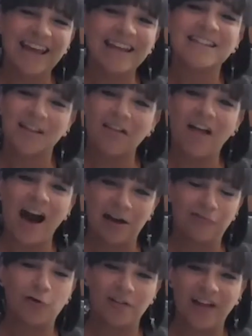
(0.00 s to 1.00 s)
It's a
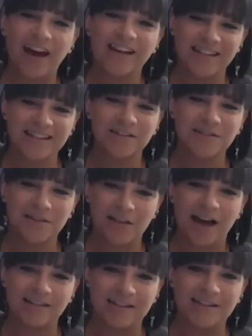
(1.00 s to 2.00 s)
lot. 4 classes is a
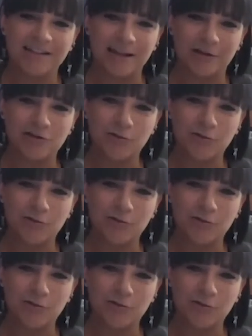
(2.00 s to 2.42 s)
lot to teach,